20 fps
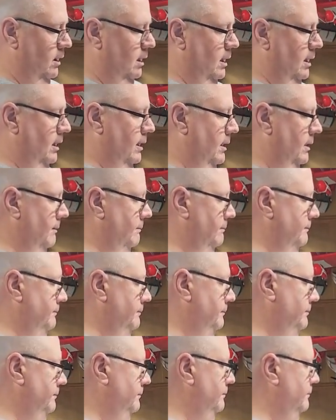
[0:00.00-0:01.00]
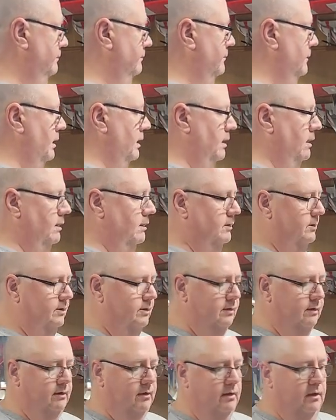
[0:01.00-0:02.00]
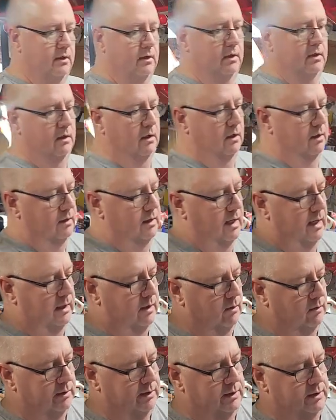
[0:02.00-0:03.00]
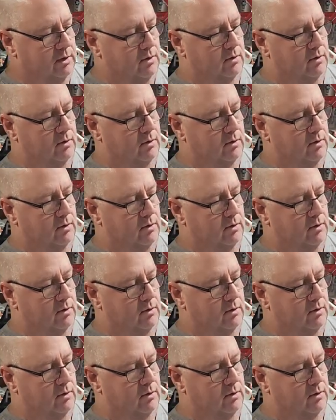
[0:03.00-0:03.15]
Um, is not only do